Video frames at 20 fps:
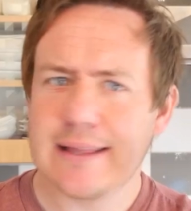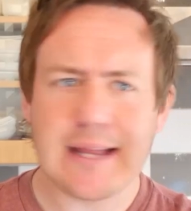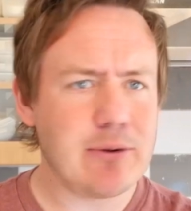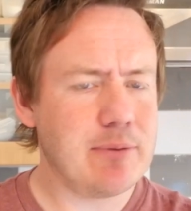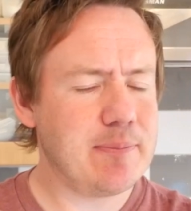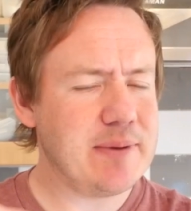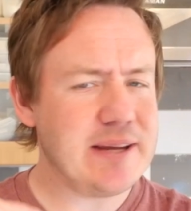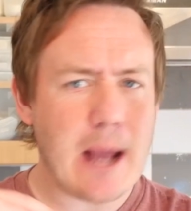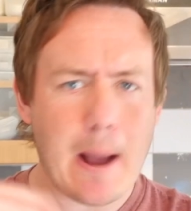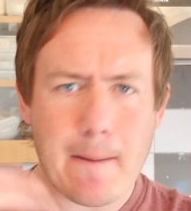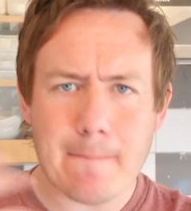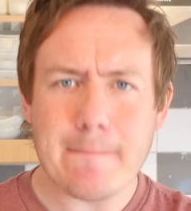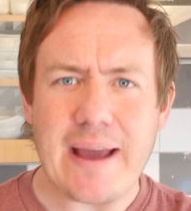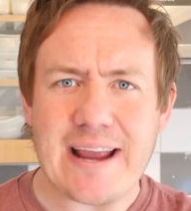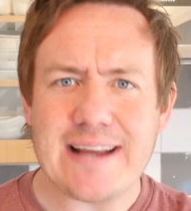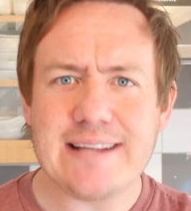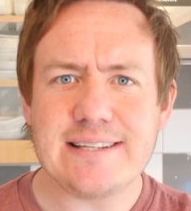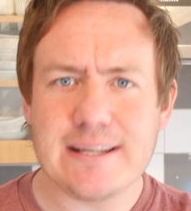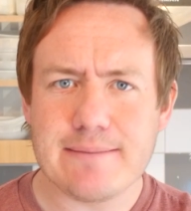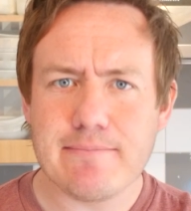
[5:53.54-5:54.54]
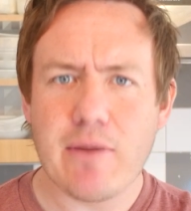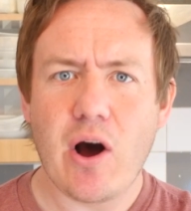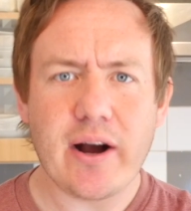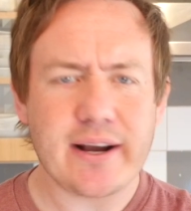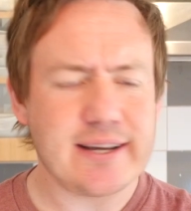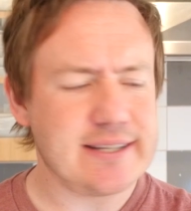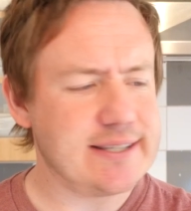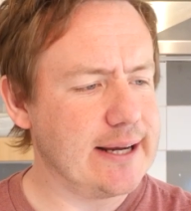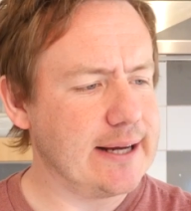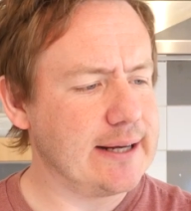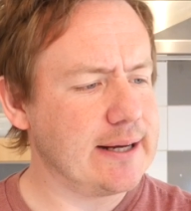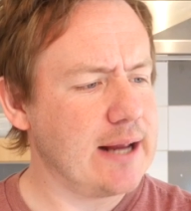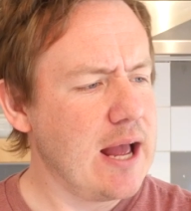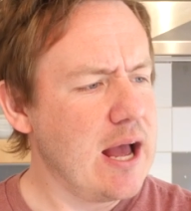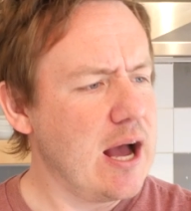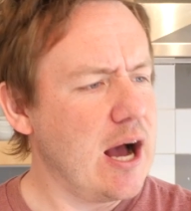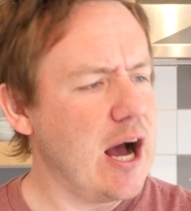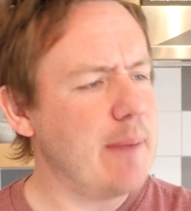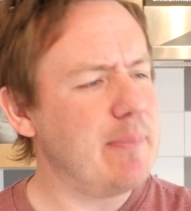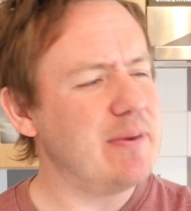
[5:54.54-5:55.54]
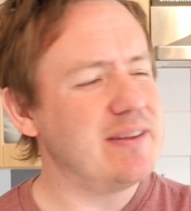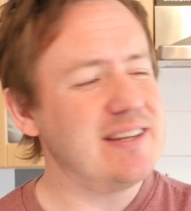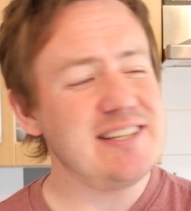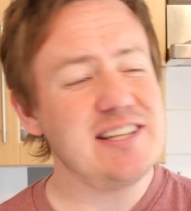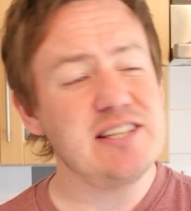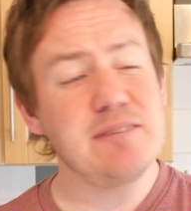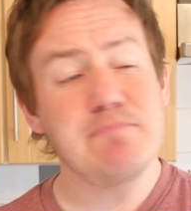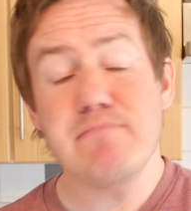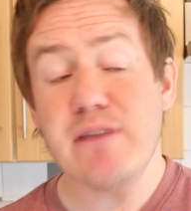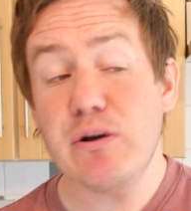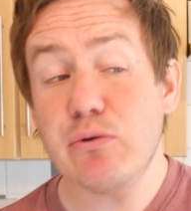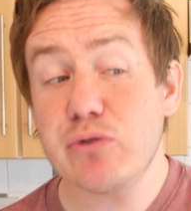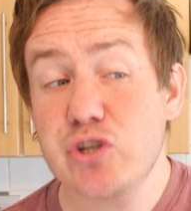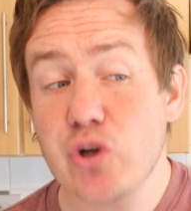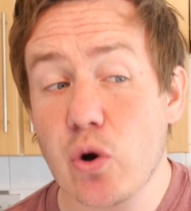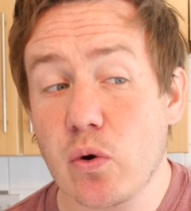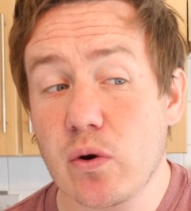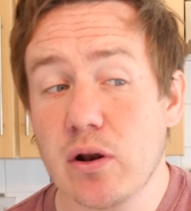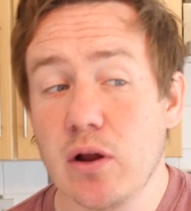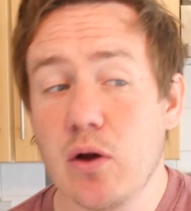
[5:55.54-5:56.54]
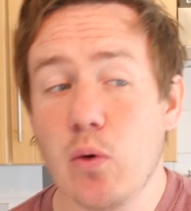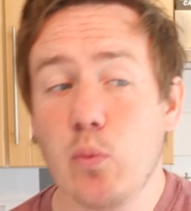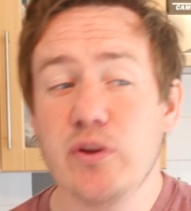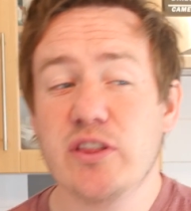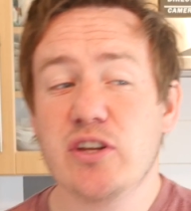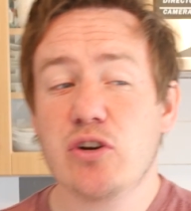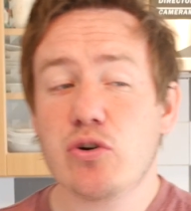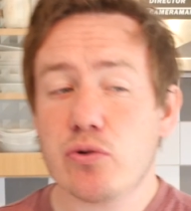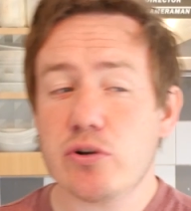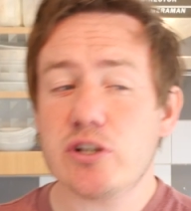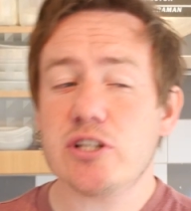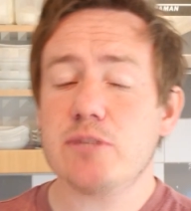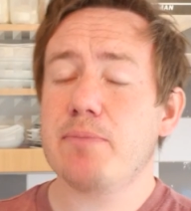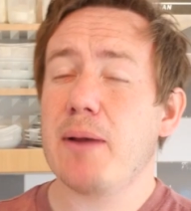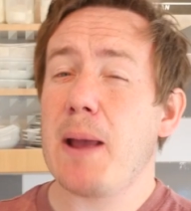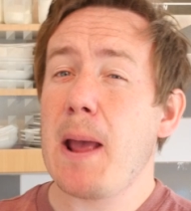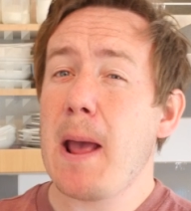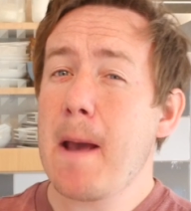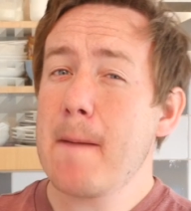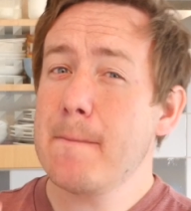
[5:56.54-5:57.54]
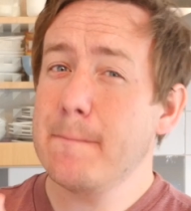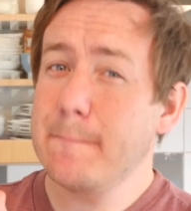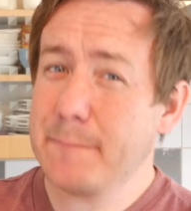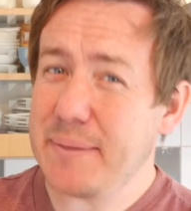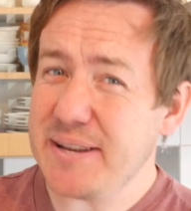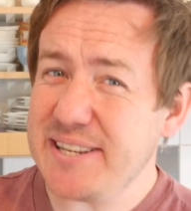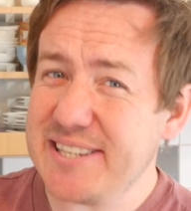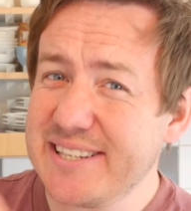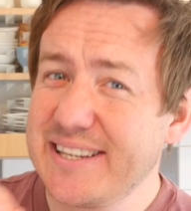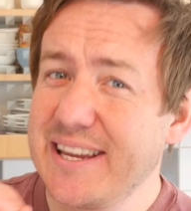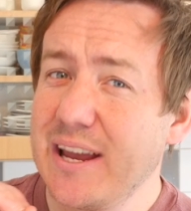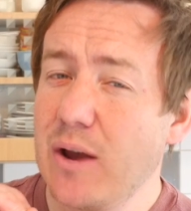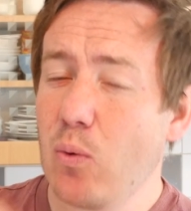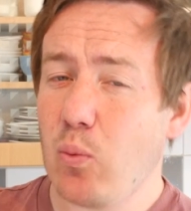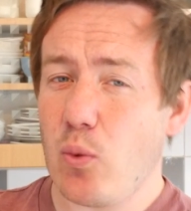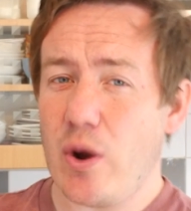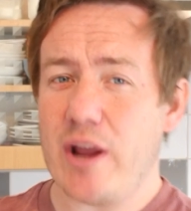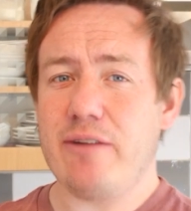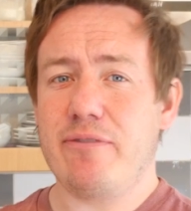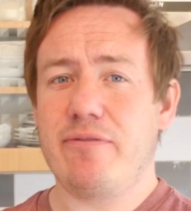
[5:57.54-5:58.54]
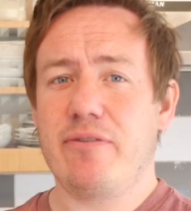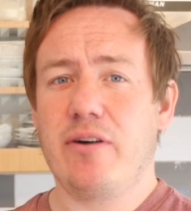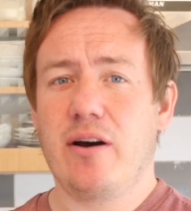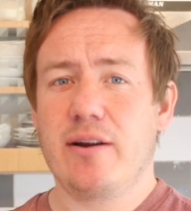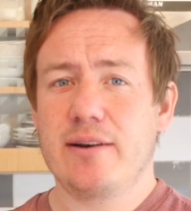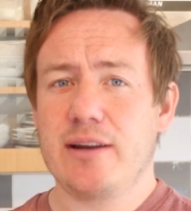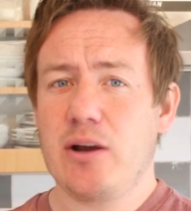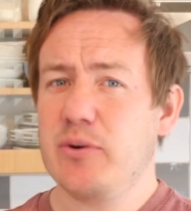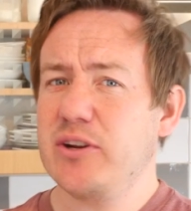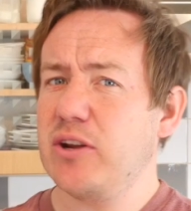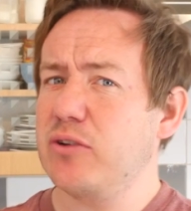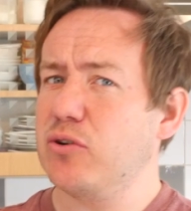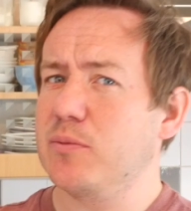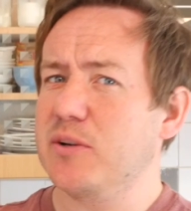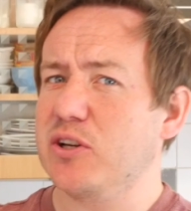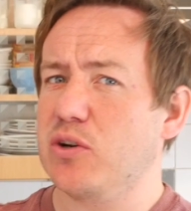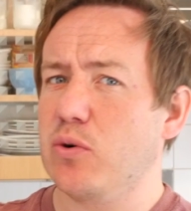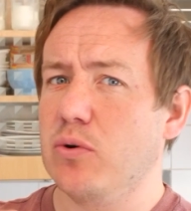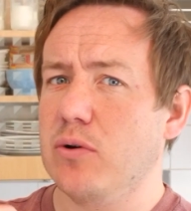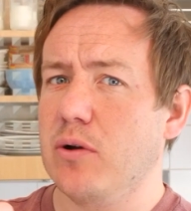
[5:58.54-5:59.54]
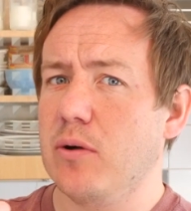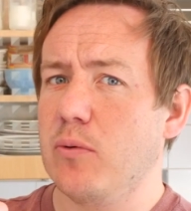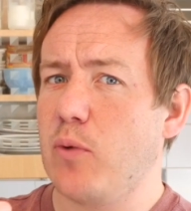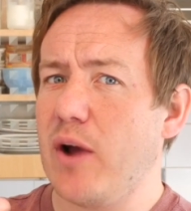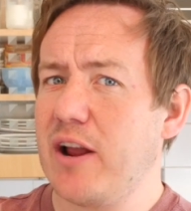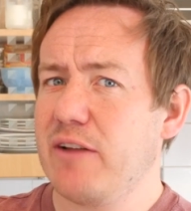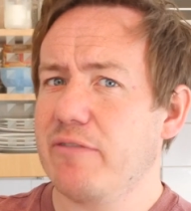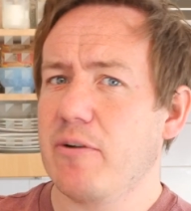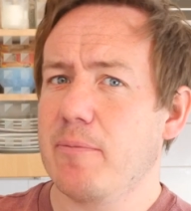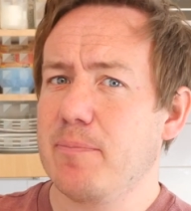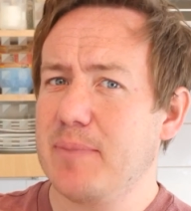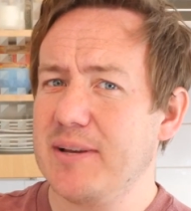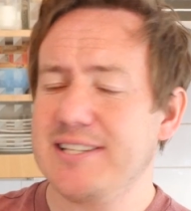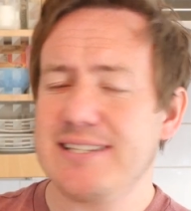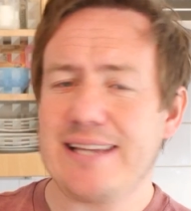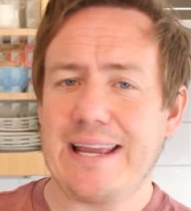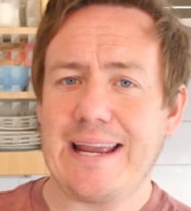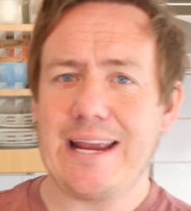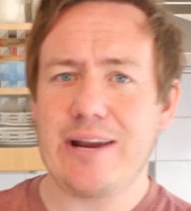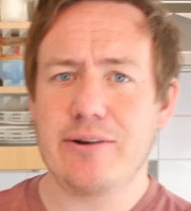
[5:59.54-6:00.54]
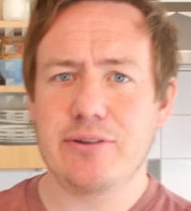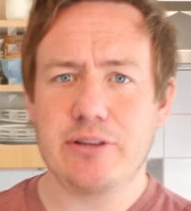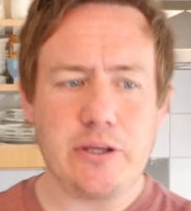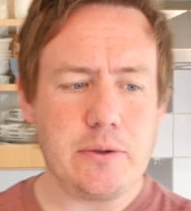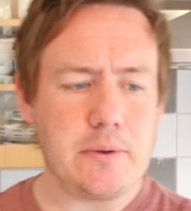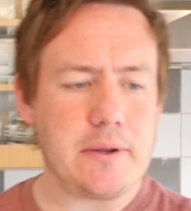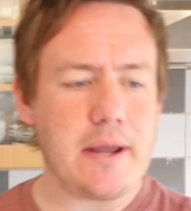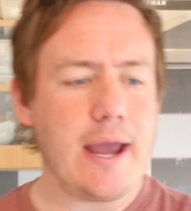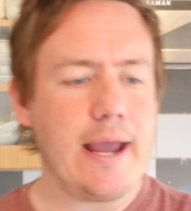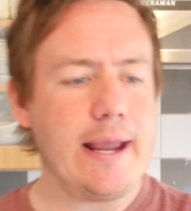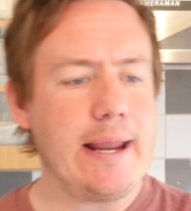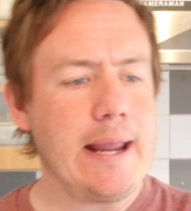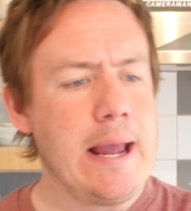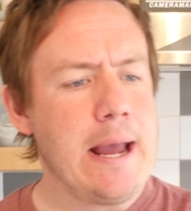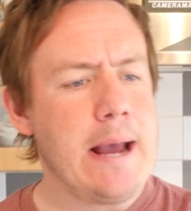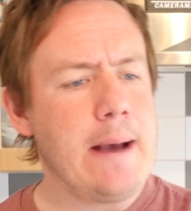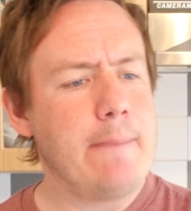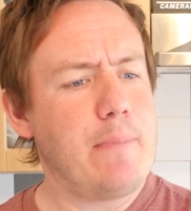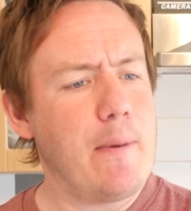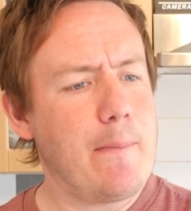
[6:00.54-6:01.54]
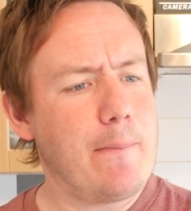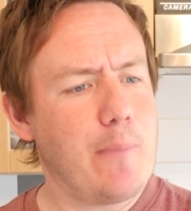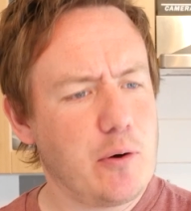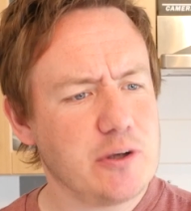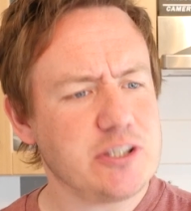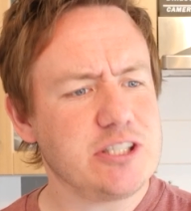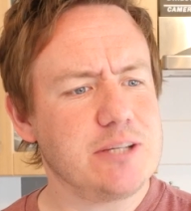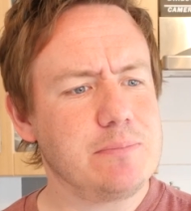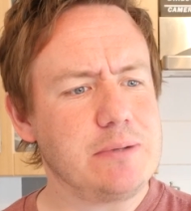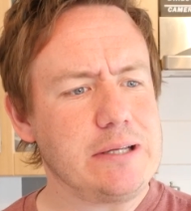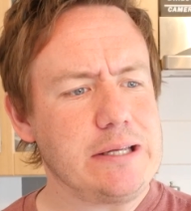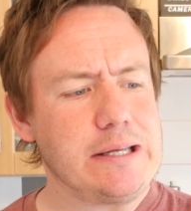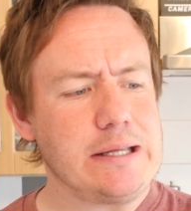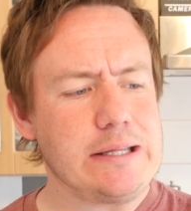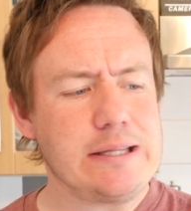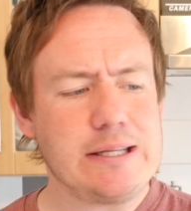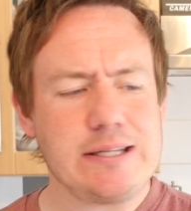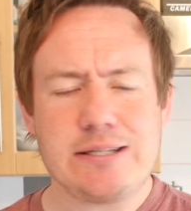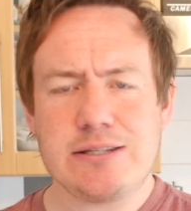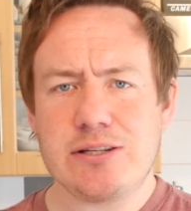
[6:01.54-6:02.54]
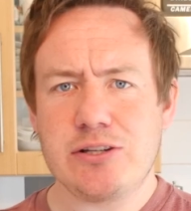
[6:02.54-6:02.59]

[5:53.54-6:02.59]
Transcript: That would be amazing marketing. Uh, but this is milk chocolate with crisp biscuit wafer. Now, we don't normally call a wafer biscuit here in the UK, but possibly this is